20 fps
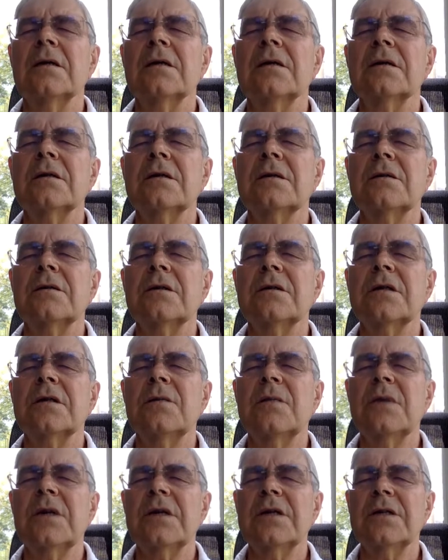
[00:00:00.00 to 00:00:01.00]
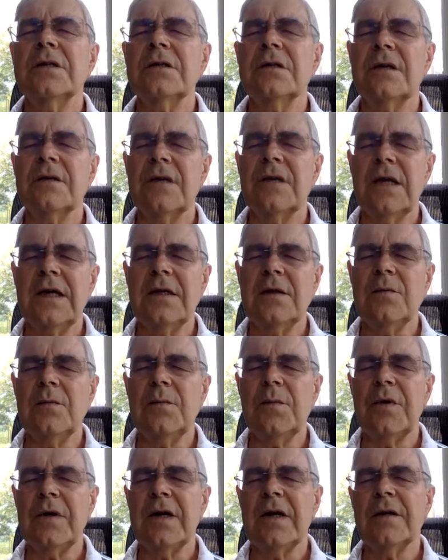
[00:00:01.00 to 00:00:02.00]
So just imagine that the
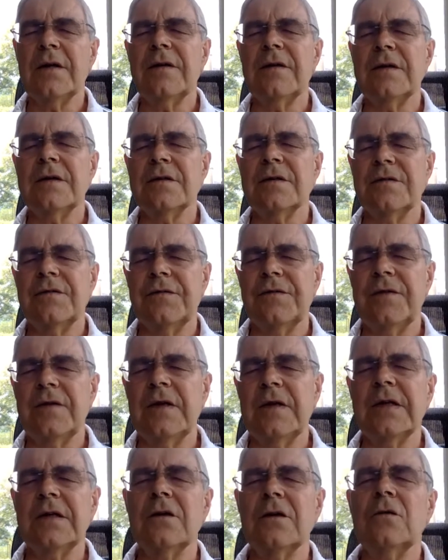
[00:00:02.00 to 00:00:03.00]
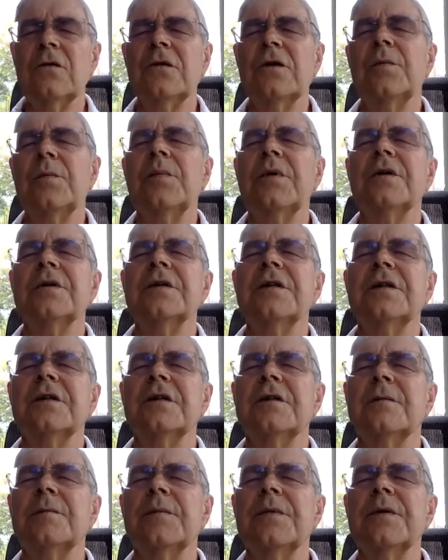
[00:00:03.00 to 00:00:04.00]
in-breath is filling all your body
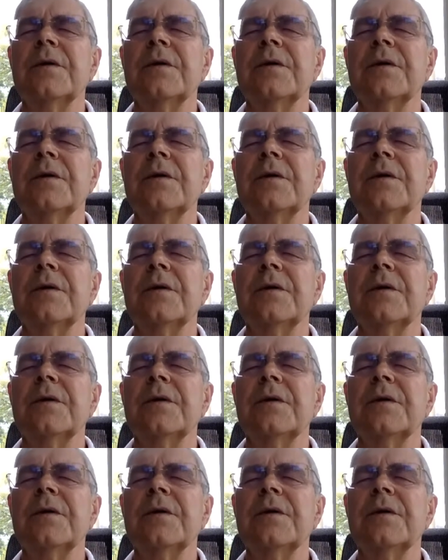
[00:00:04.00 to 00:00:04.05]
up,